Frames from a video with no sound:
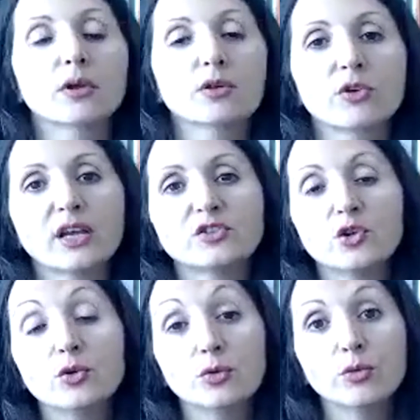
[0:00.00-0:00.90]
create
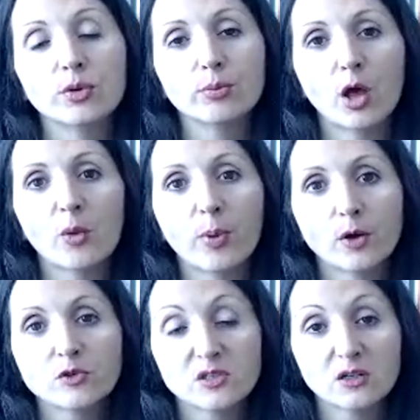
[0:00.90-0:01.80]
new blog
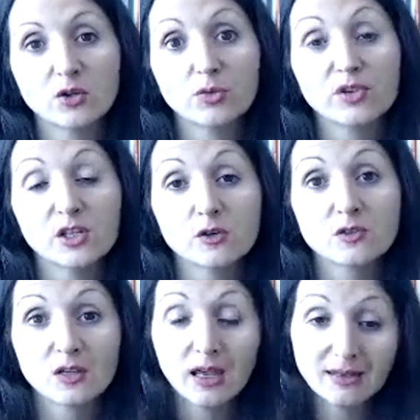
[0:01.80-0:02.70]
posts and new
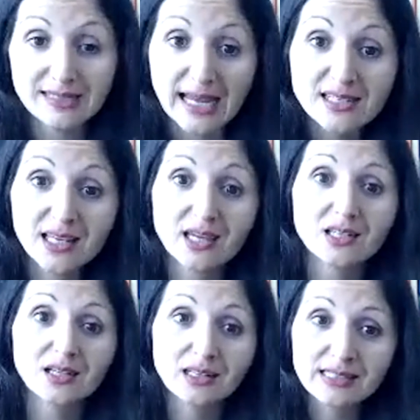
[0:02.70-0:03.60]
videos
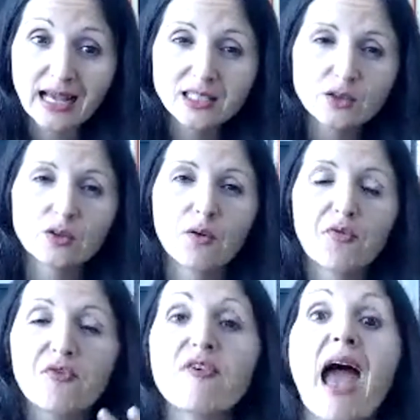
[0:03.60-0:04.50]
dedicated exactly to the
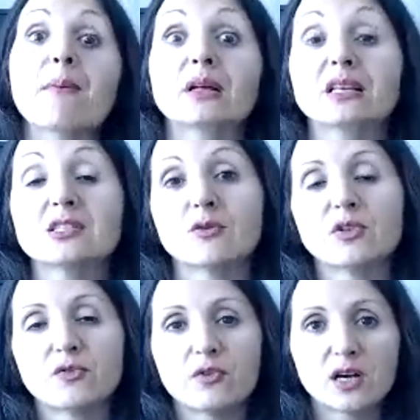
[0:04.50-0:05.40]
families of
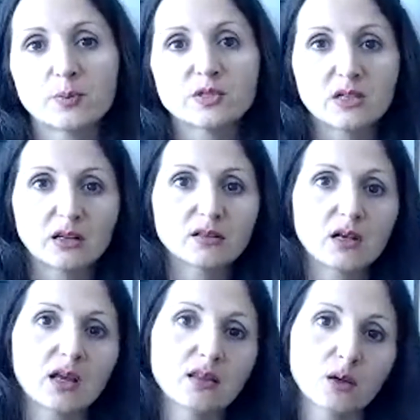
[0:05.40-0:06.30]
the verbs and
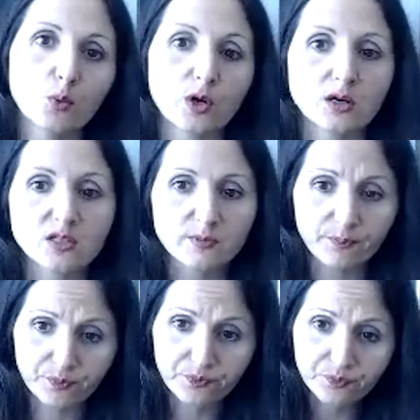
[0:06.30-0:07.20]
the words.
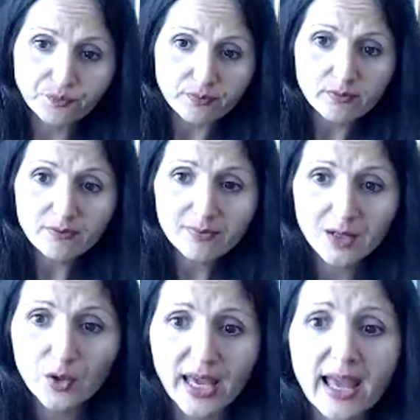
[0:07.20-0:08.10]

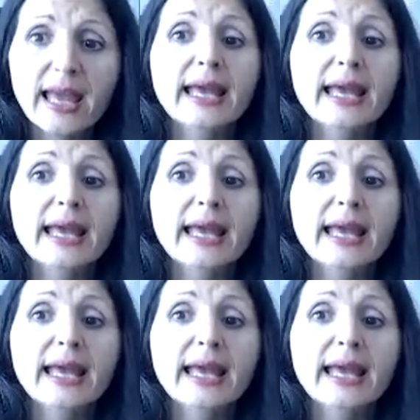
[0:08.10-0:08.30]
Okay,